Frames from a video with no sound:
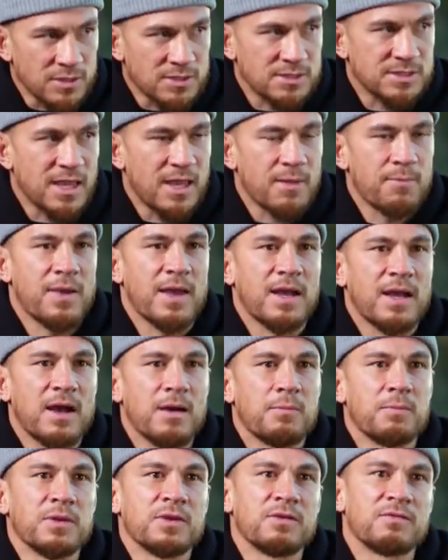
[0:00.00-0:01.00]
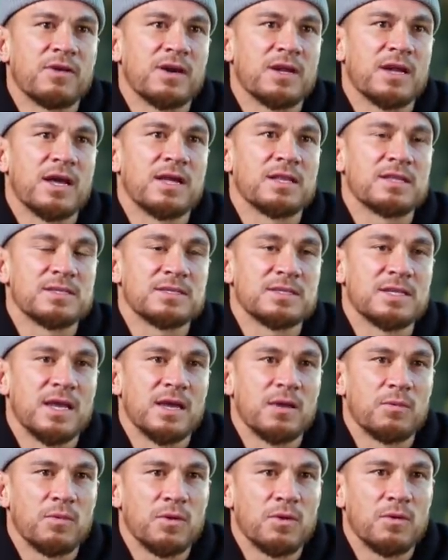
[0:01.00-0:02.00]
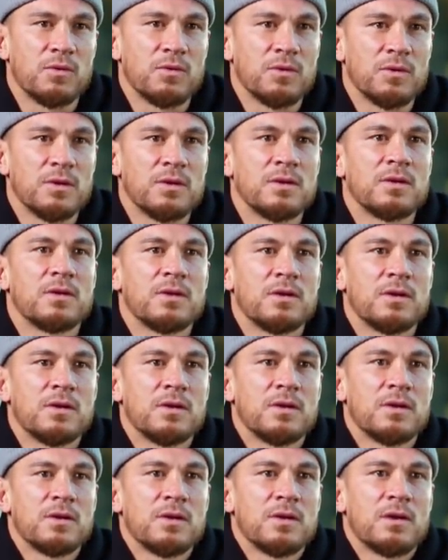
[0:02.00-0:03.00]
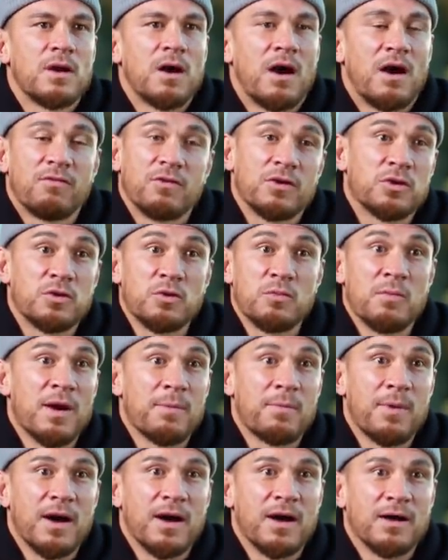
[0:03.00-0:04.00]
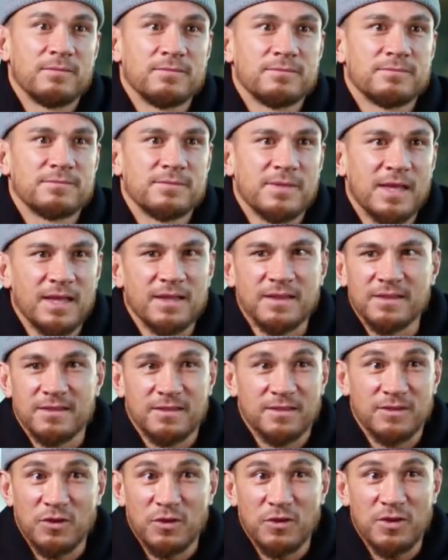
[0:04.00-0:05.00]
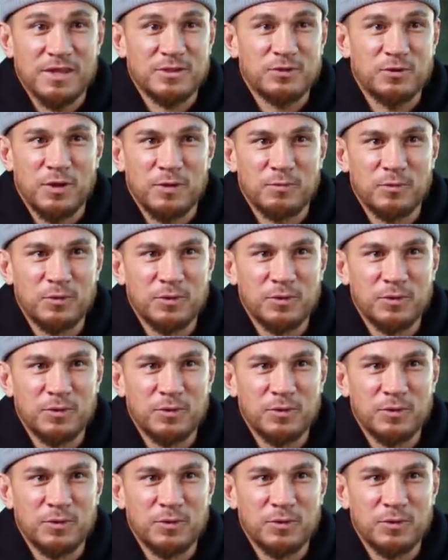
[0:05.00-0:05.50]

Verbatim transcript: to stand back up and you've got to understand, well, I've got to do my part. And, you know, that's all I'm